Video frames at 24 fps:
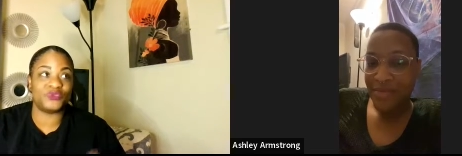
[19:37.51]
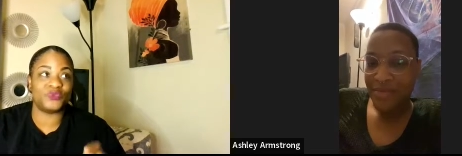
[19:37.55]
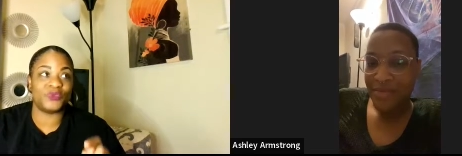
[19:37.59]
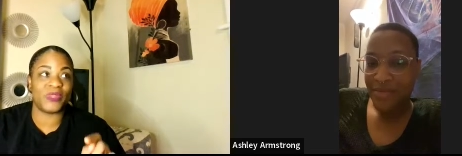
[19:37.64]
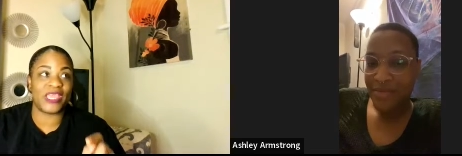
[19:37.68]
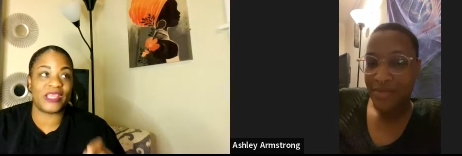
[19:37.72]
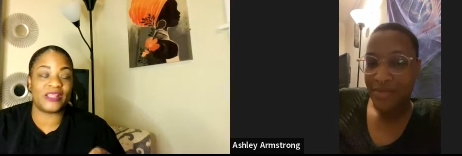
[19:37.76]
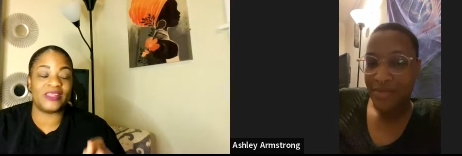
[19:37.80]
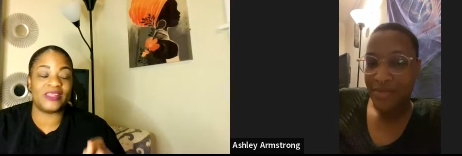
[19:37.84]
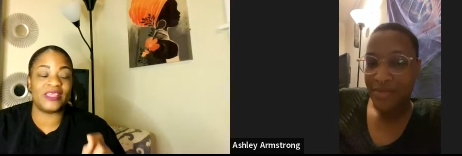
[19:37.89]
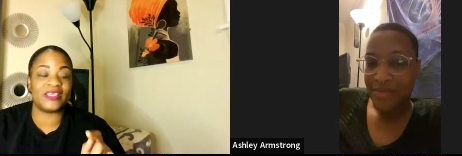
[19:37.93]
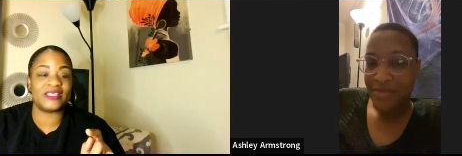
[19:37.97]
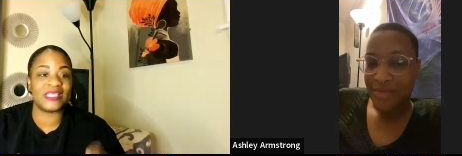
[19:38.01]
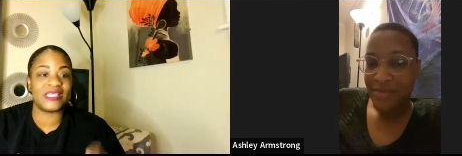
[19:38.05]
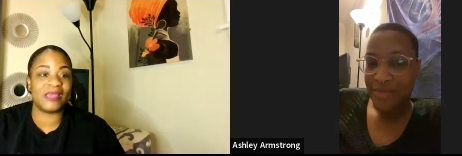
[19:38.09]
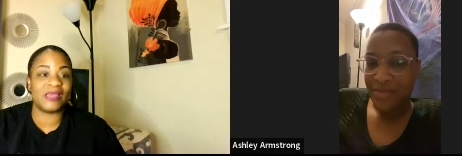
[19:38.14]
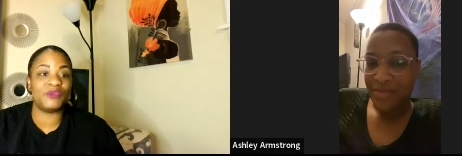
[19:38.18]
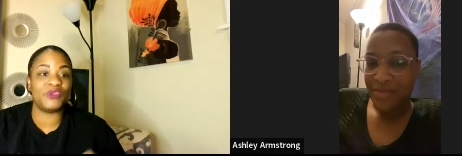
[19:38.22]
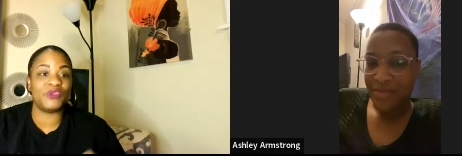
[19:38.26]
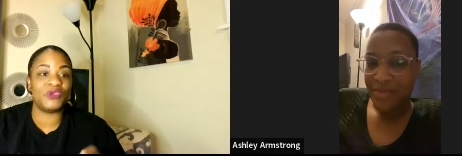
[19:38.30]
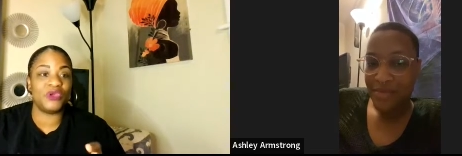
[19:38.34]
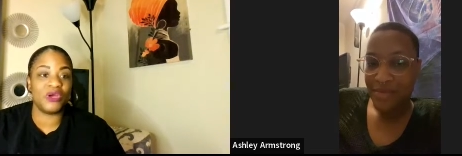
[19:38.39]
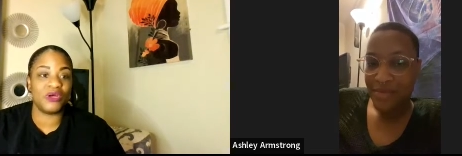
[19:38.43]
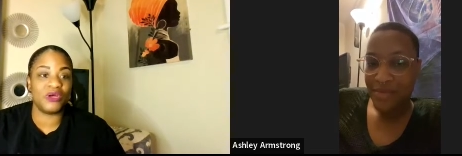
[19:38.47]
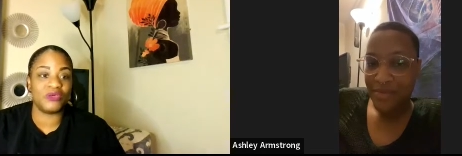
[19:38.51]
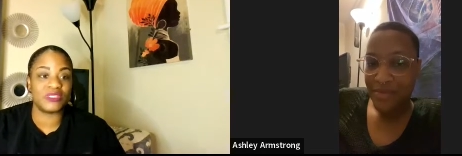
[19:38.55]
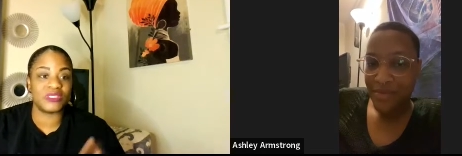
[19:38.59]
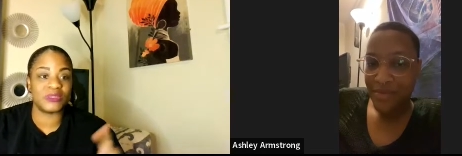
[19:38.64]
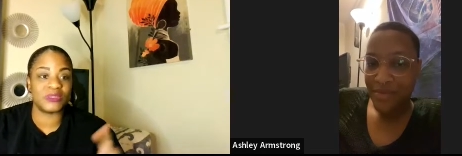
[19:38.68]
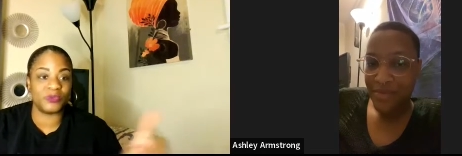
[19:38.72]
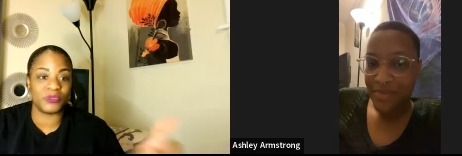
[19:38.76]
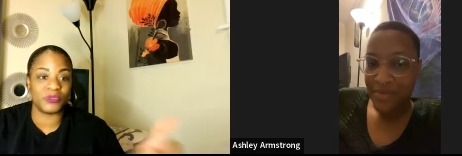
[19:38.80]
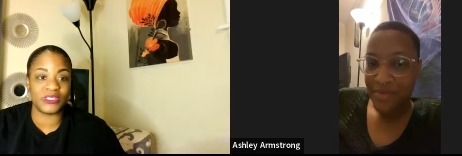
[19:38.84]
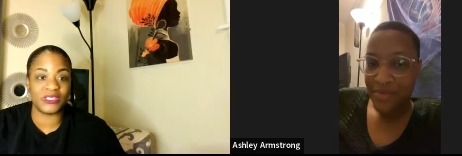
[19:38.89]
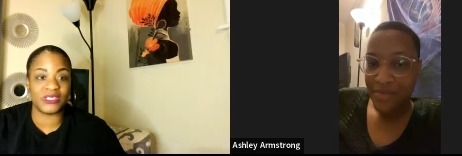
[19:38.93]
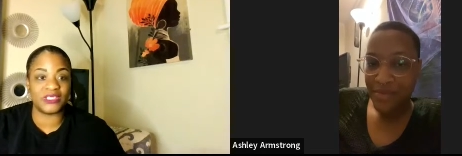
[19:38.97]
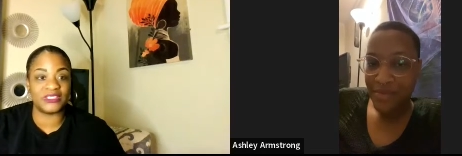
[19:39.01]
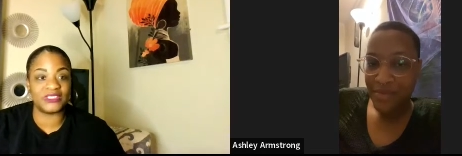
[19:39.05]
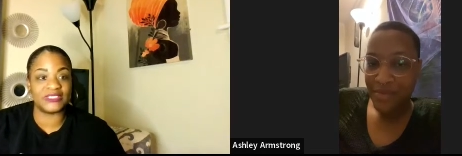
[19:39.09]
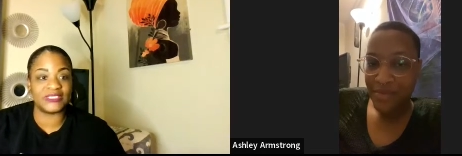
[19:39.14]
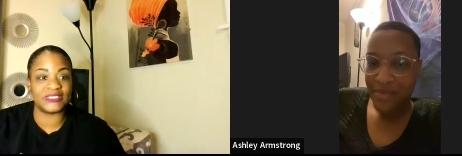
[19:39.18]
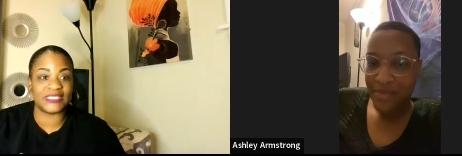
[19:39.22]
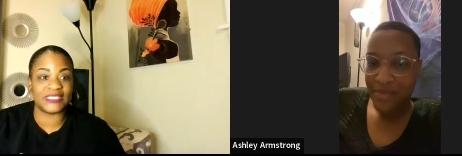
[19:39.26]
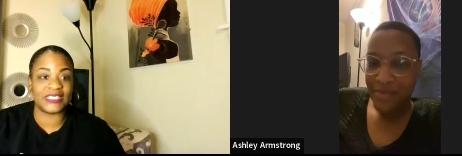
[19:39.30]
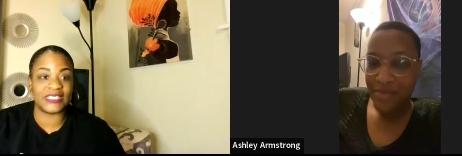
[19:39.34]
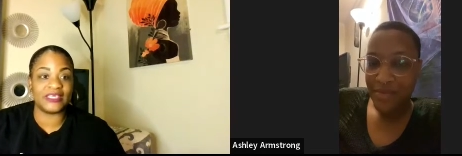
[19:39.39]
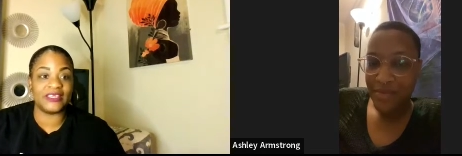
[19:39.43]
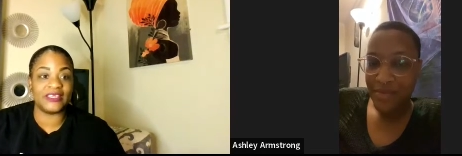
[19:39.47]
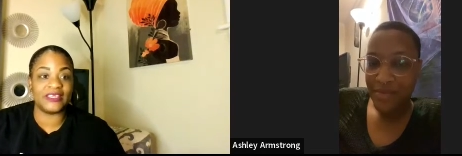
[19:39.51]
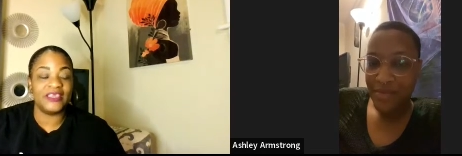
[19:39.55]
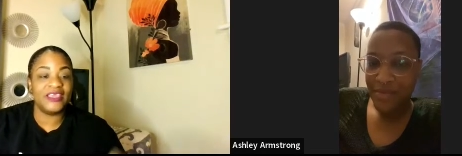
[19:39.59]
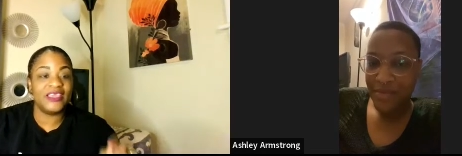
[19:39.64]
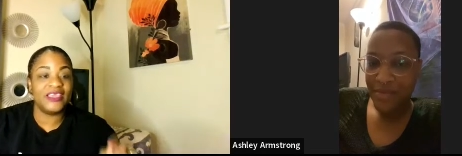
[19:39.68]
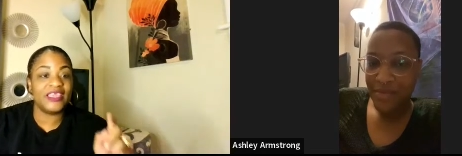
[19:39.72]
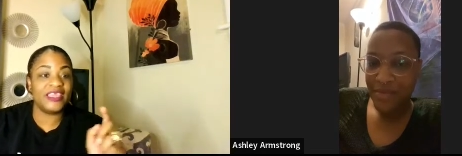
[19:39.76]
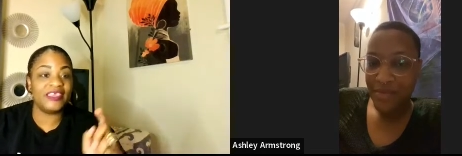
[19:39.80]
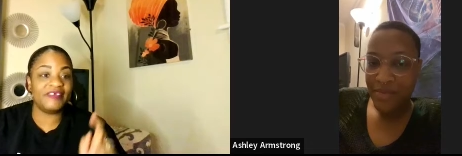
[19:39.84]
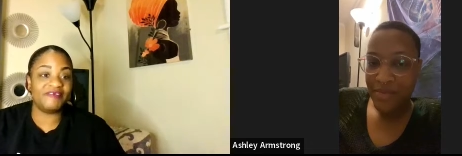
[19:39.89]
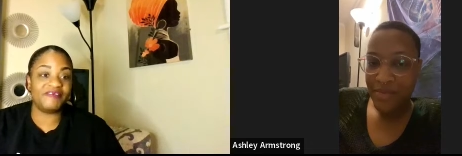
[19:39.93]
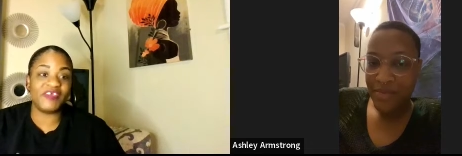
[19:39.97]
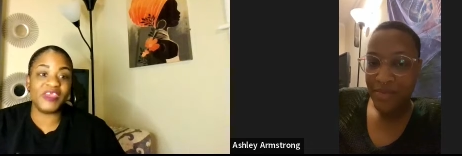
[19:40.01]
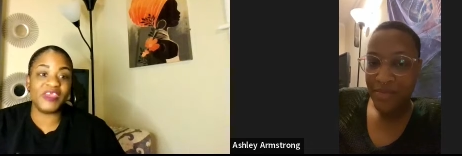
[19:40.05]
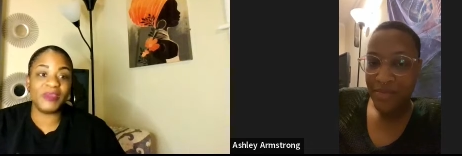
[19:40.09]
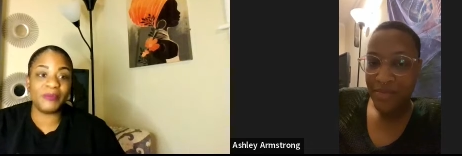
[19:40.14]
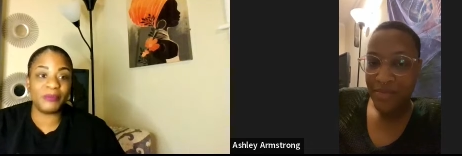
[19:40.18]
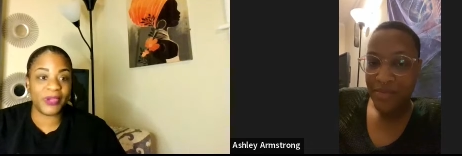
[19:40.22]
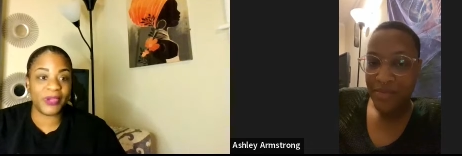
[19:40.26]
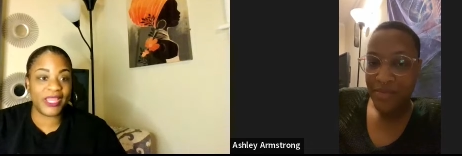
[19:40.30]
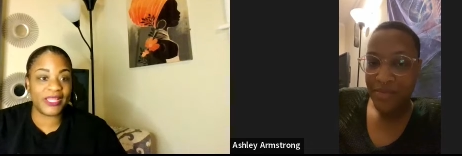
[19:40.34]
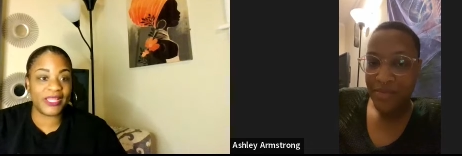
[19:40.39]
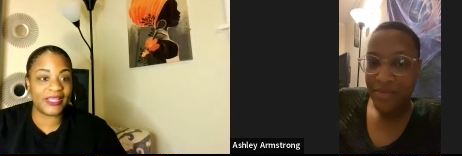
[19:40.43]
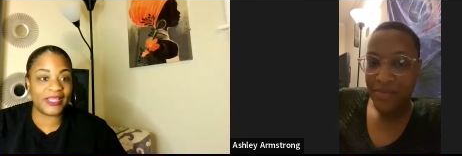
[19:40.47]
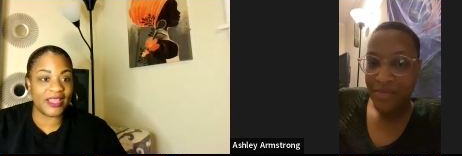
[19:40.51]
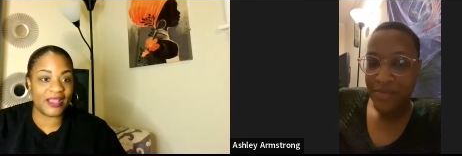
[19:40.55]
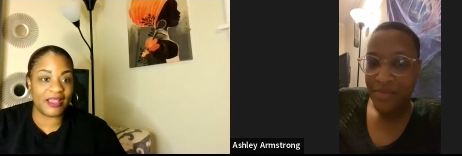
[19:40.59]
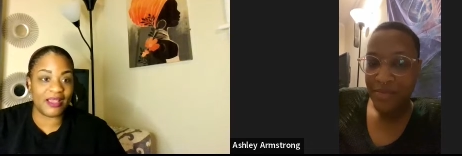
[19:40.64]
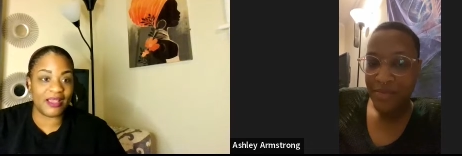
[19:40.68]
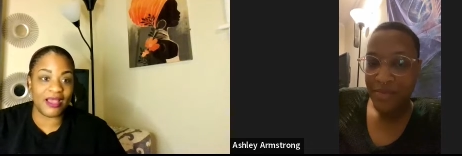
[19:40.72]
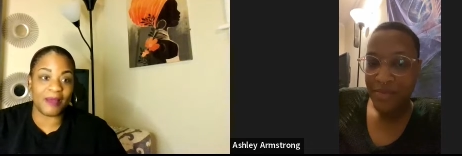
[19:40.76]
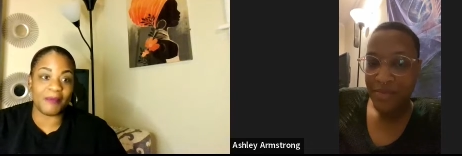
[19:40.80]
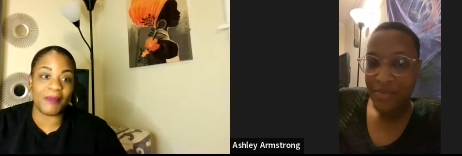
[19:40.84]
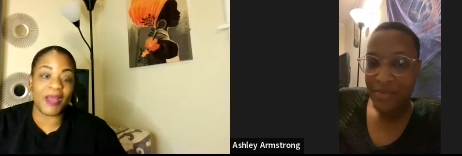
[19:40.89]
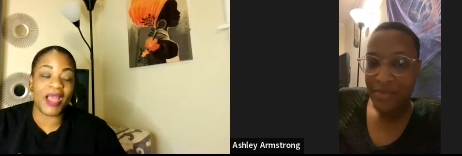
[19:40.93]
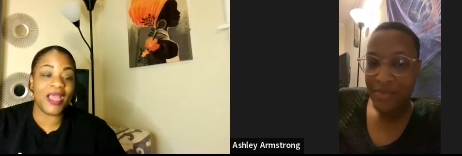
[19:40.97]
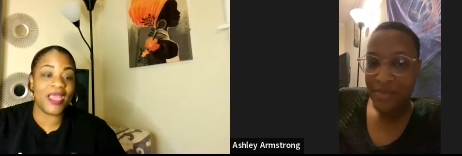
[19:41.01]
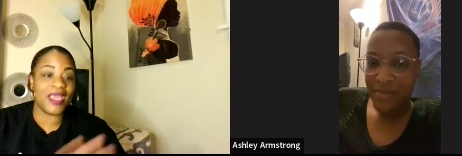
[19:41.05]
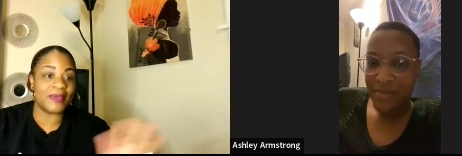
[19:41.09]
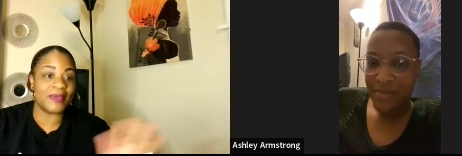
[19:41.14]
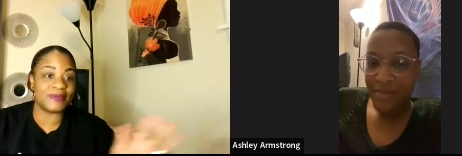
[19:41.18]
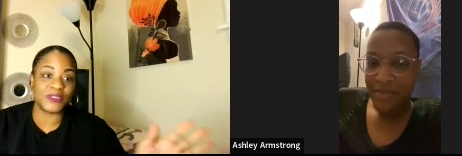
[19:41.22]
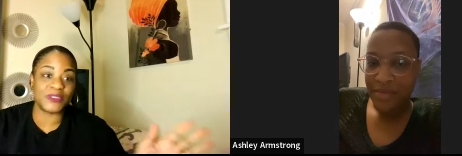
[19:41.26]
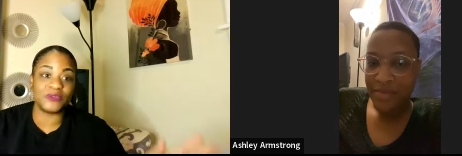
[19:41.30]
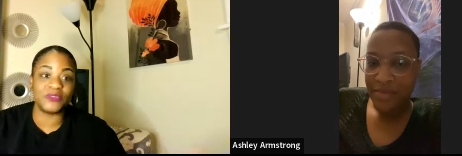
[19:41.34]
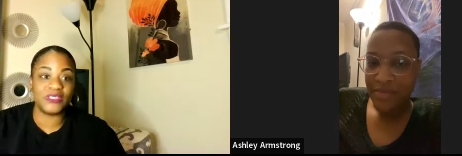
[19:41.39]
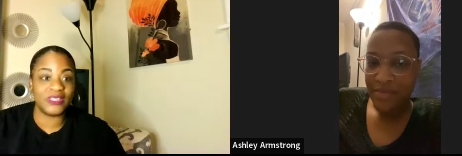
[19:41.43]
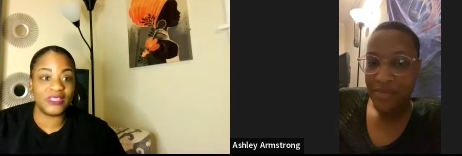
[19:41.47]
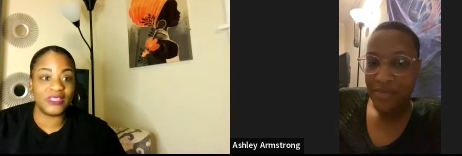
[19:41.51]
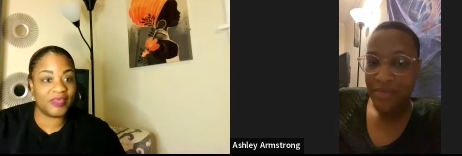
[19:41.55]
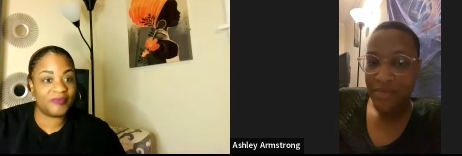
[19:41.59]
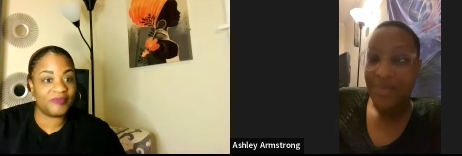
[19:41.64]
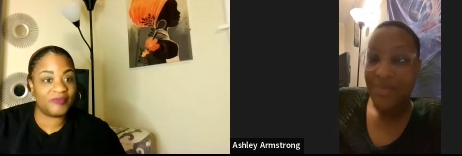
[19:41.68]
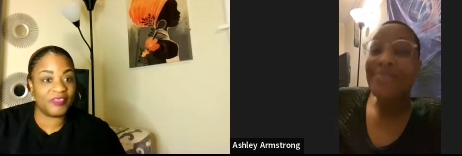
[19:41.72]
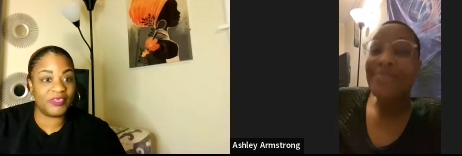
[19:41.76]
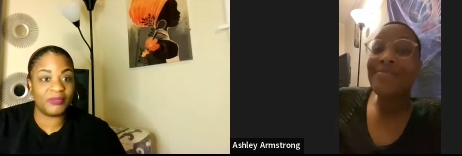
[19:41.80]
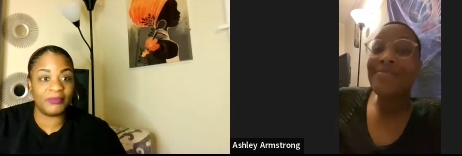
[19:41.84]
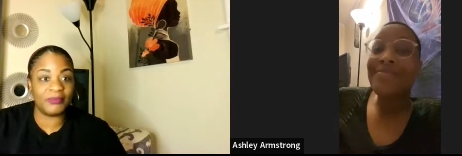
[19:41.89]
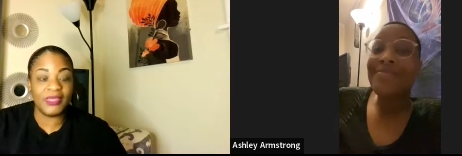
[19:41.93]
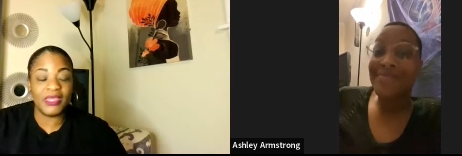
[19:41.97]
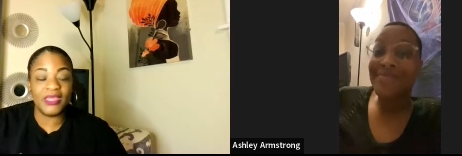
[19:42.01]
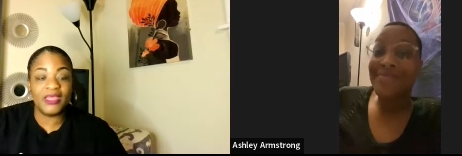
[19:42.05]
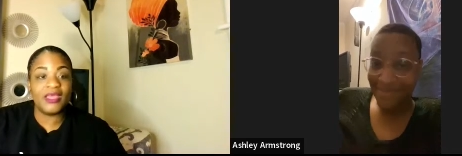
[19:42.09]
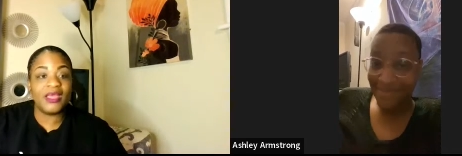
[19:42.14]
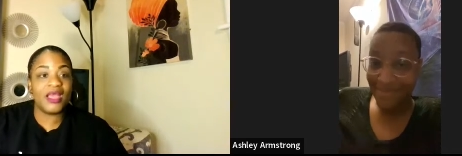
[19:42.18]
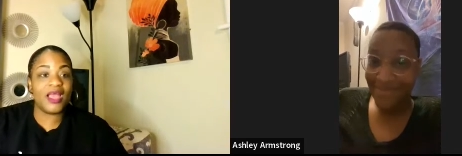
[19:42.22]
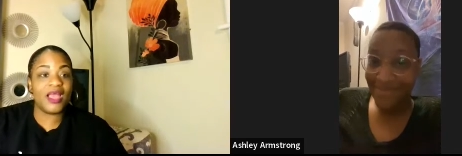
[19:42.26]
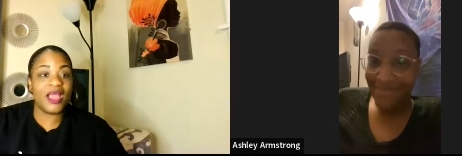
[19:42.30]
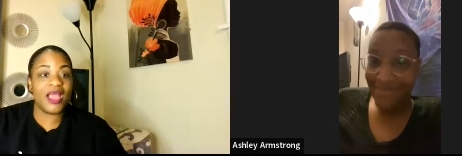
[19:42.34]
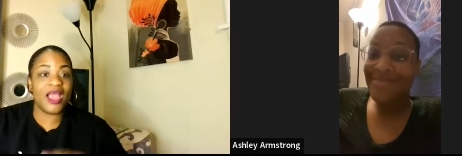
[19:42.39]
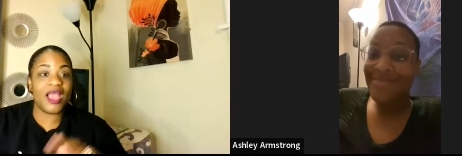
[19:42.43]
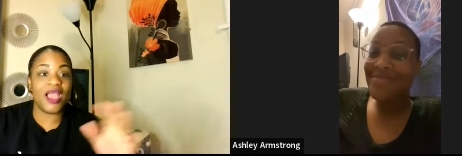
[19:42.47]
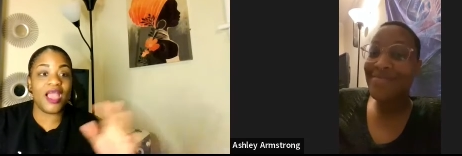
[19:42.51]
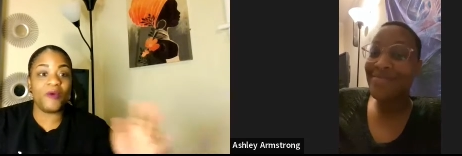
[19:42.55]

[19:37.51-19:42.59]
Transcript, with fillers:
Speaker 1: Like next time you go some to another city, eventbrite.com. I absolutely love them. Mm-hmm.